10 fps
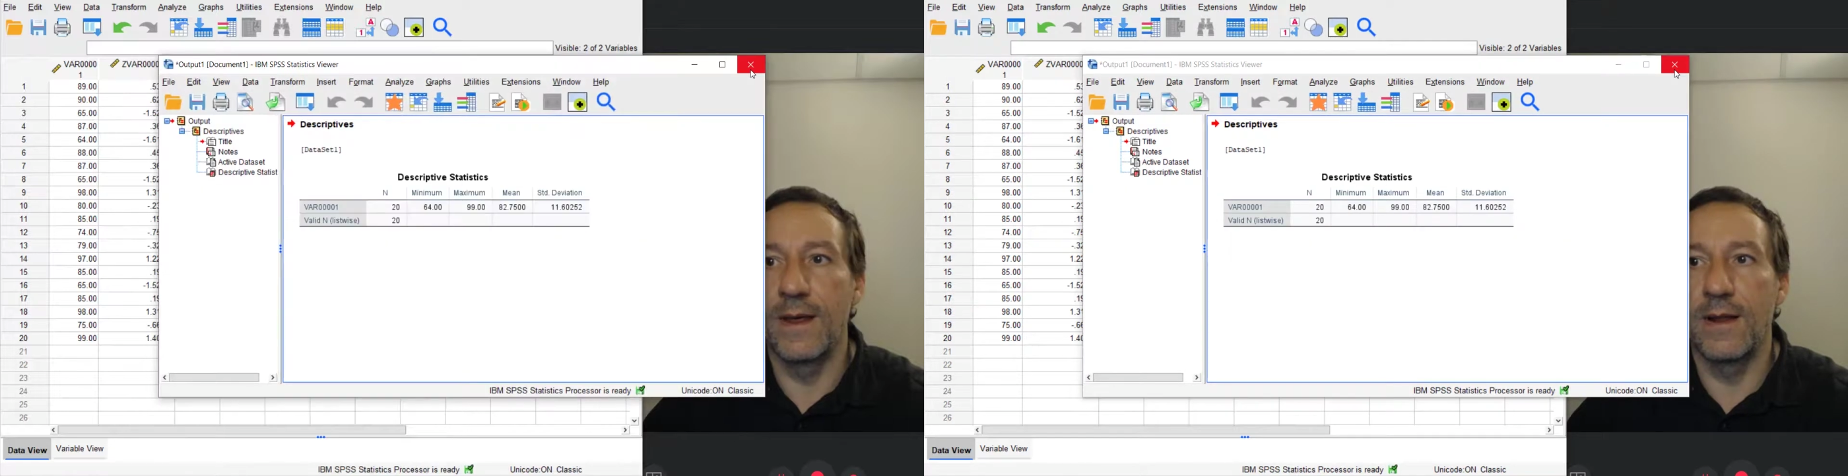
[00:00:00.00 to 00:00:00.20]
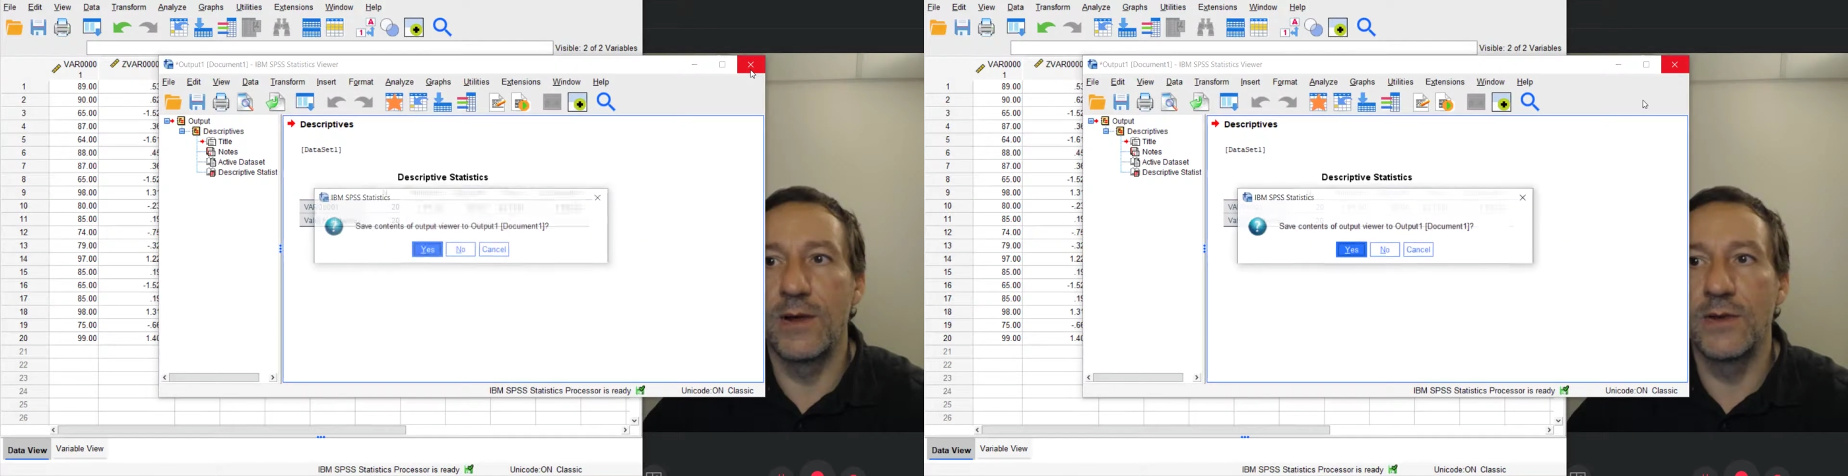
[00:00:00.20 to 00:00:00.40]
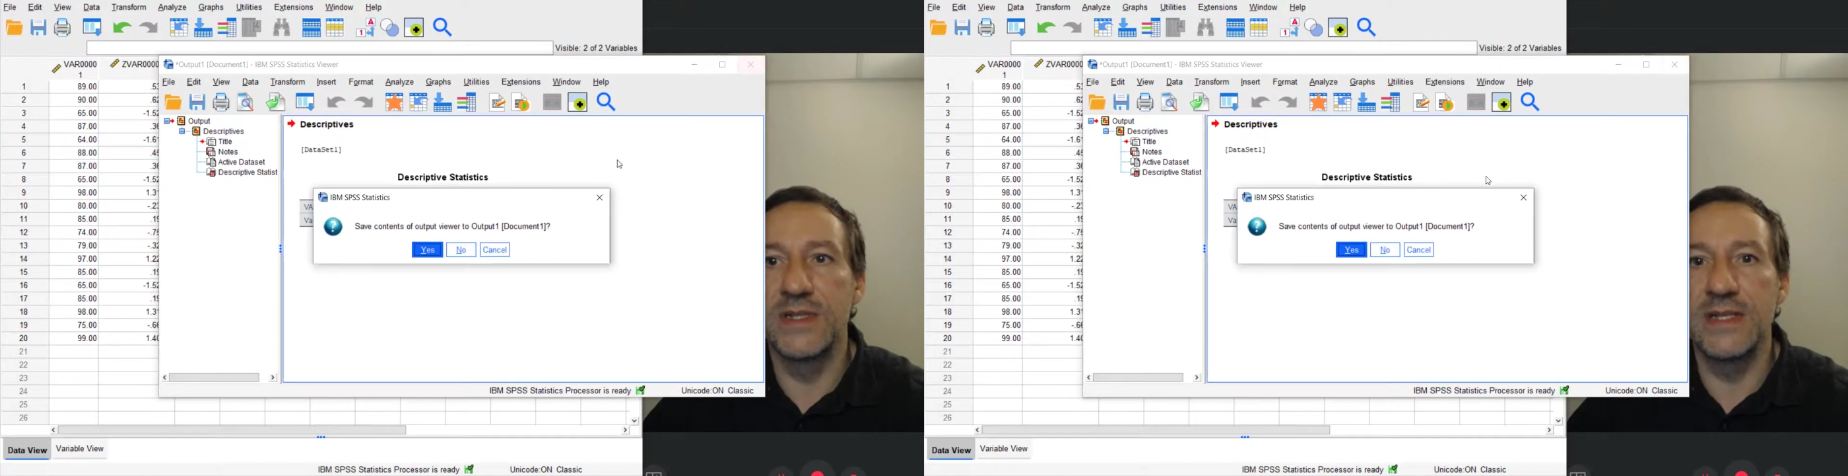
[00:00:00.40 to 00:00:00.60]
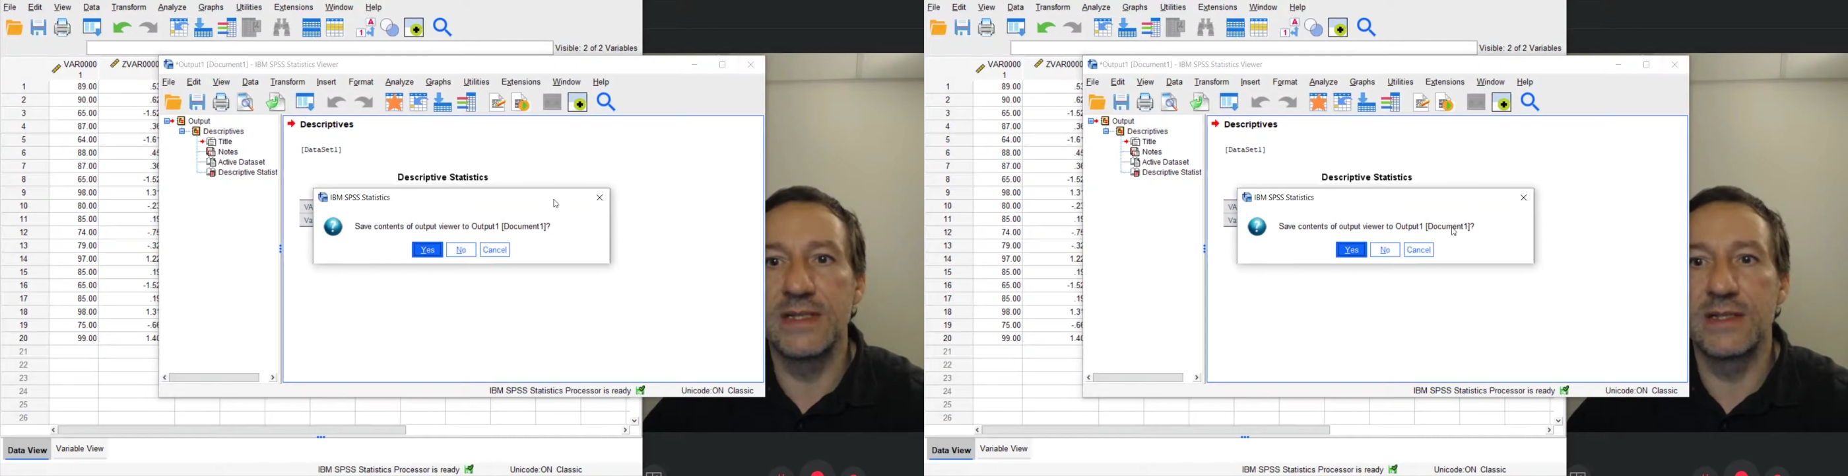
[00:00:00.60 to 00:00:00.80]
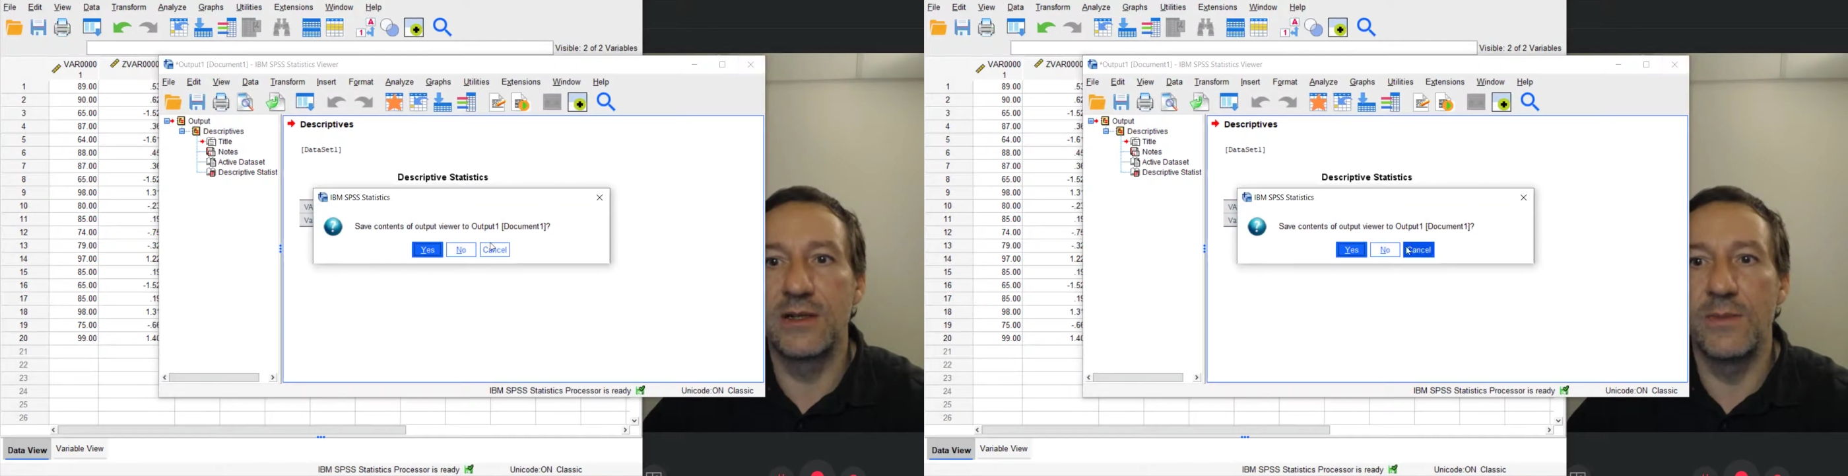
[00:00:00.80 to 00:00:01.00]
Close
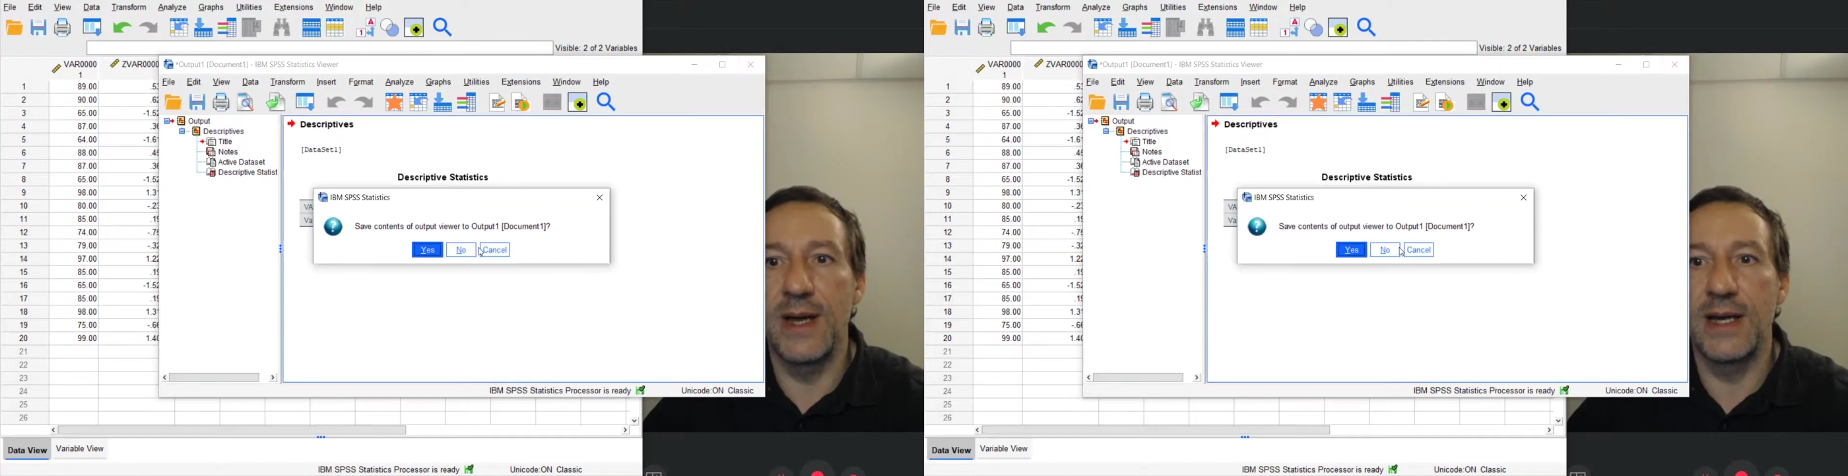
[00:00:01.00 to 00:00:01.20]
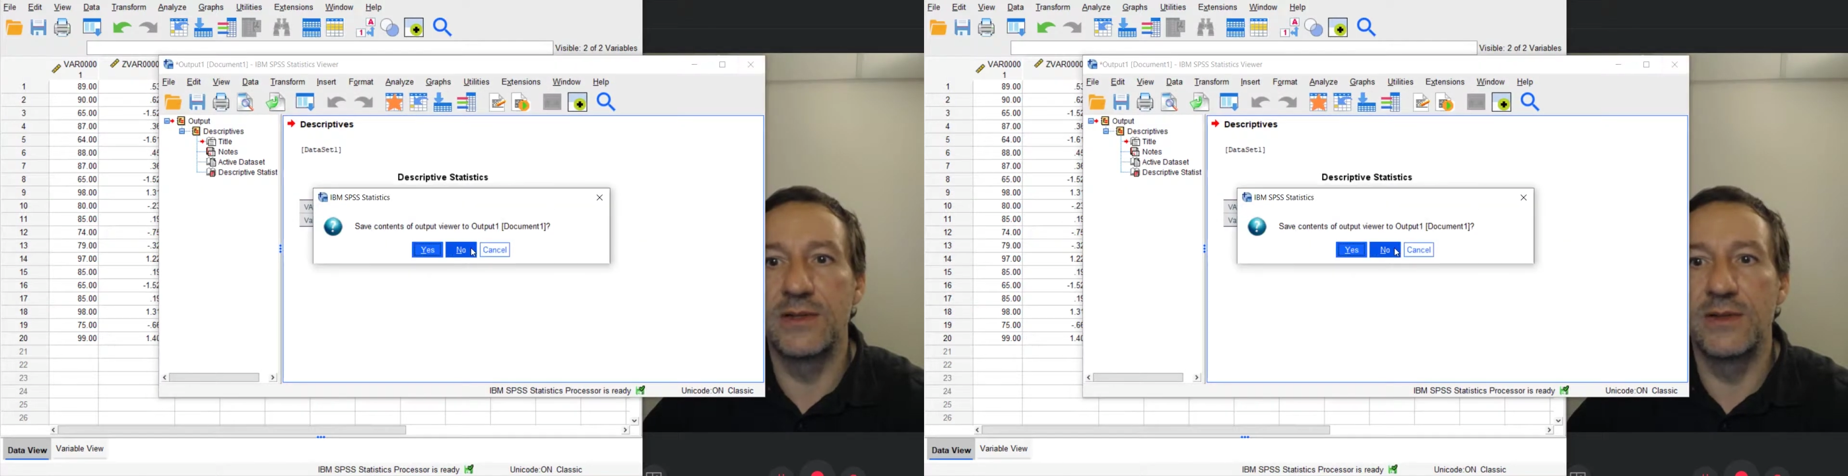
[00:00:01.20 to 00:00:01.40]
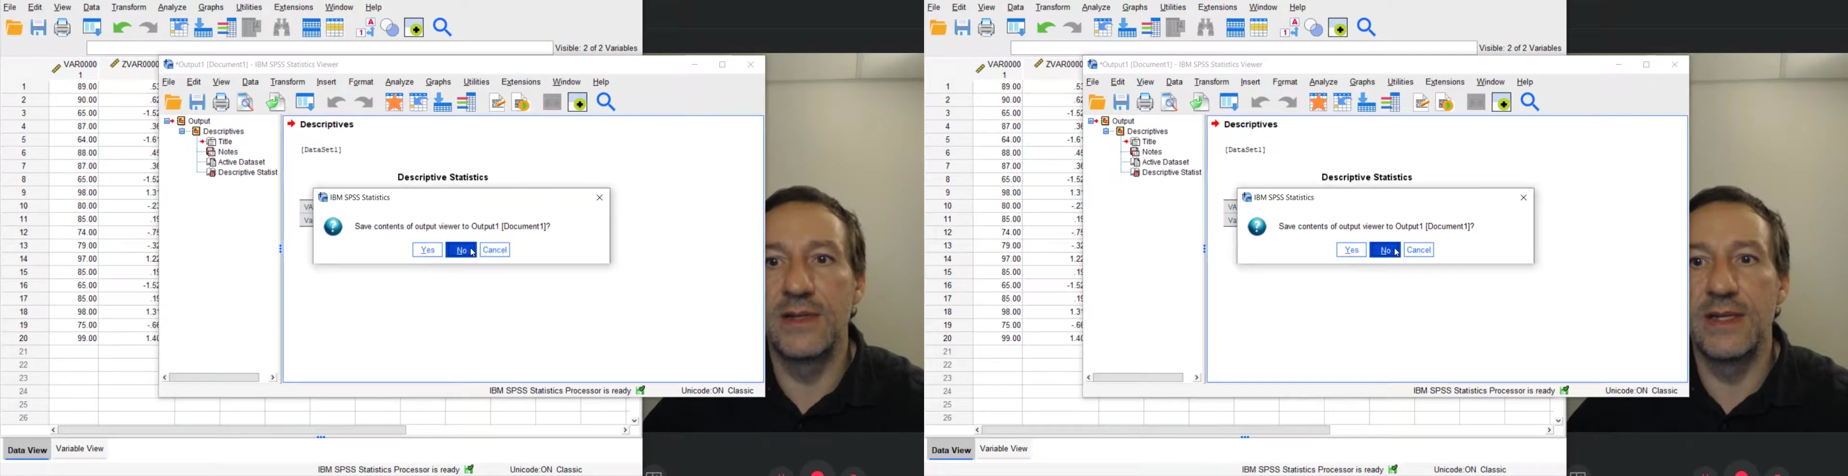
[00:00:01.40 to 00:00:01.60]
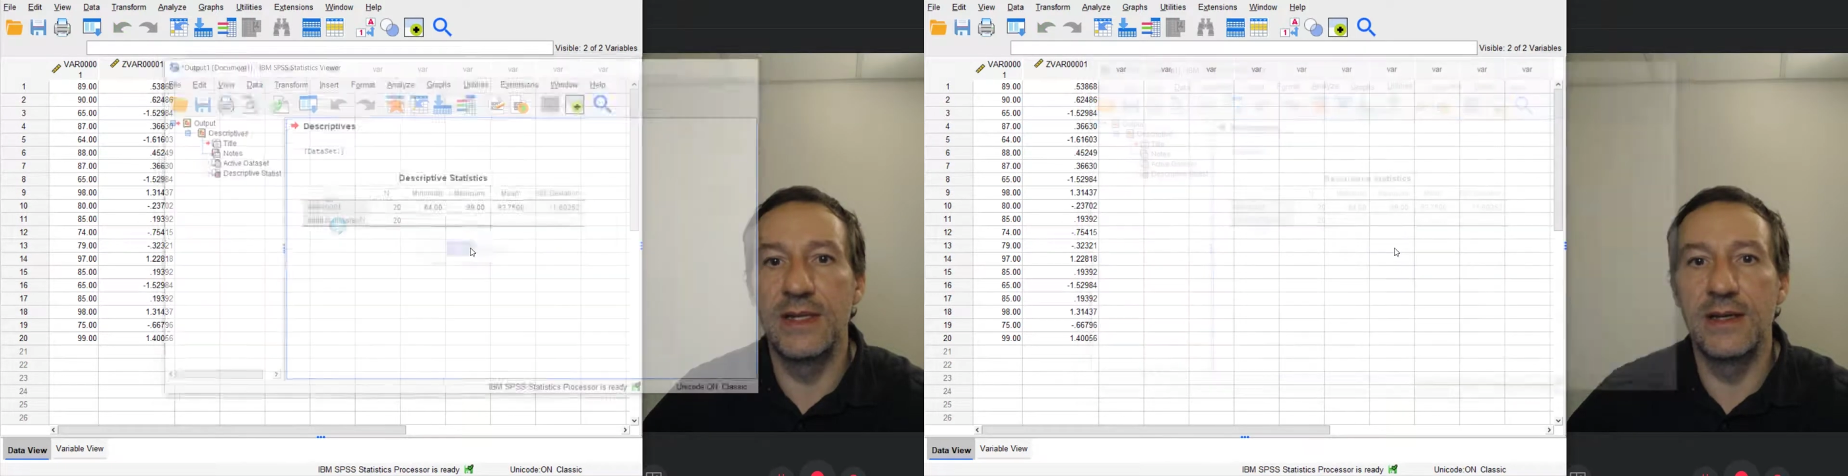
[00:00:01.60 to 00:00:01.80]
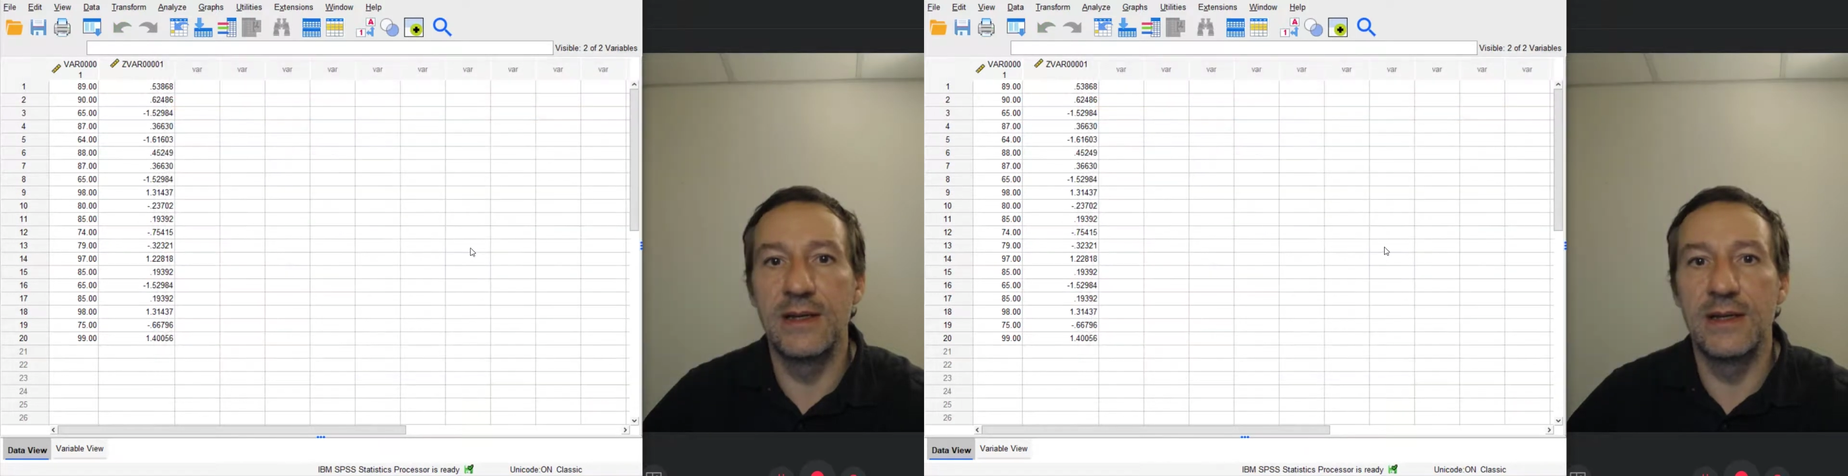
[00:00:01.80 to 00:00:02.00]
this, go back to the